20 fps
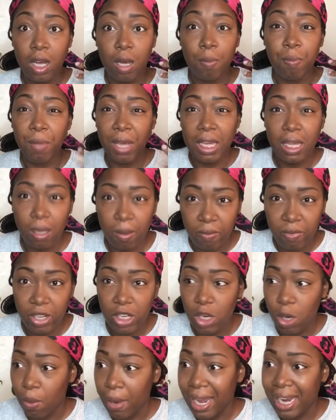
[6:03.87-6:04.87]
makeup
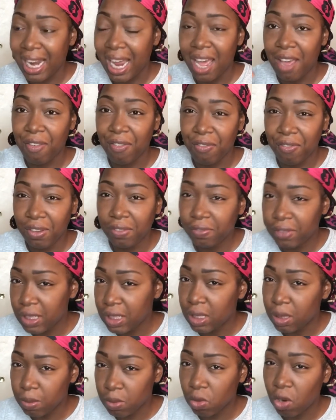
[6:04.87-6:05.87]
video and I have 50
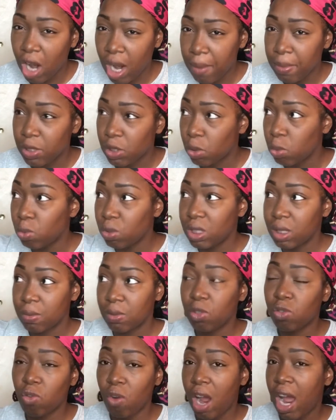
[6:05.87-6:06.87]
subscribers who
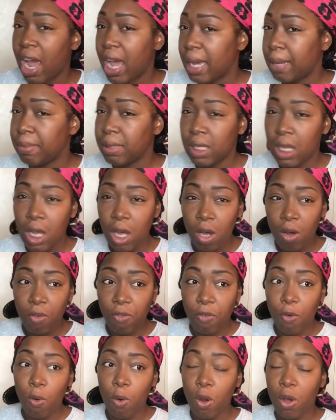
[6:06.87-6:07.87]
subscribed
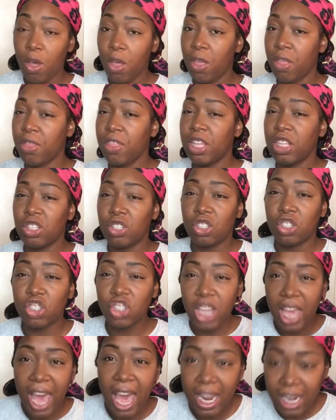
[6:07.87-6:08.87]
for the
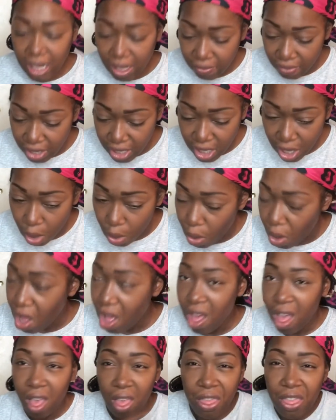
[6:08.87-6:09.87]
chatting video,
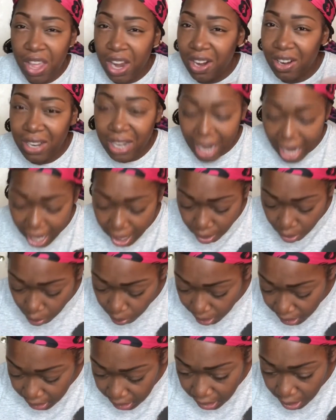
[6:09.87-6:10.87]
they're not
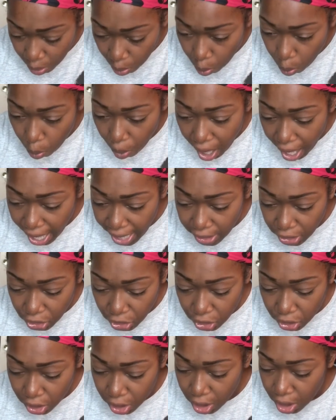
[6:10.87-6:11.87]
going to
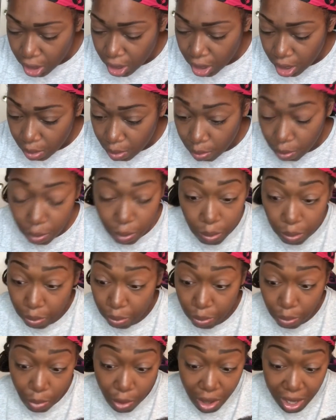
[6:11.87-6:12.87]
watch,
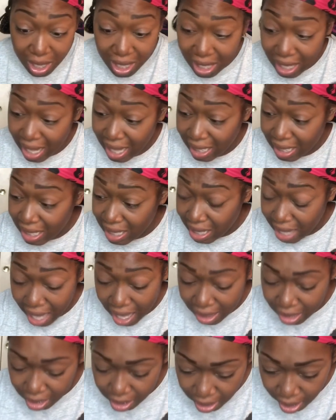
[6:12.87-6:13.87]
more than likely
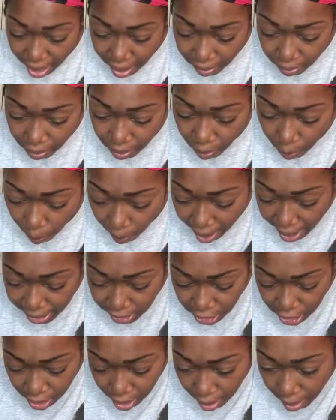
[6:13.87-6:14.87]
not, they're not going to
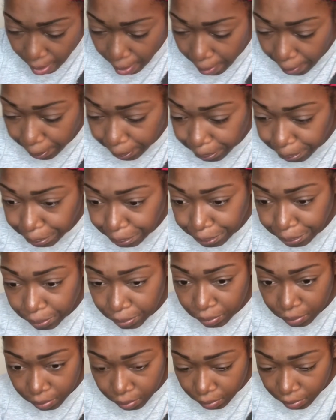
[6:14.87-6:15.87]
watch
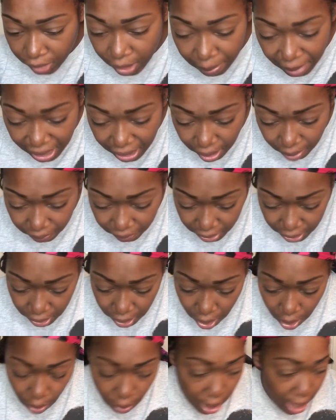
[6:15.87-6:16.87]
the makeup
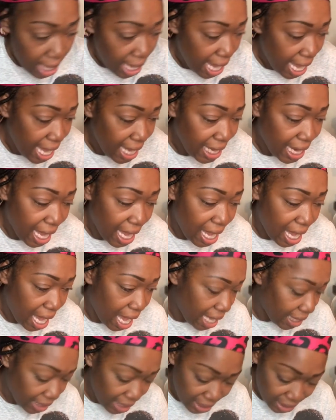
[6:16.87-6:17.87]
video. And
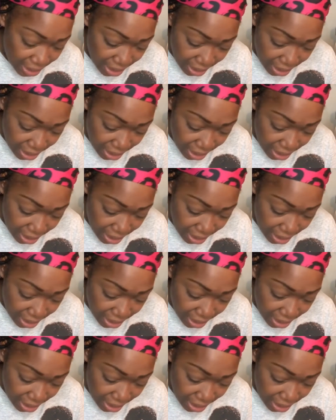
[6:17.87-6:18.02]
I think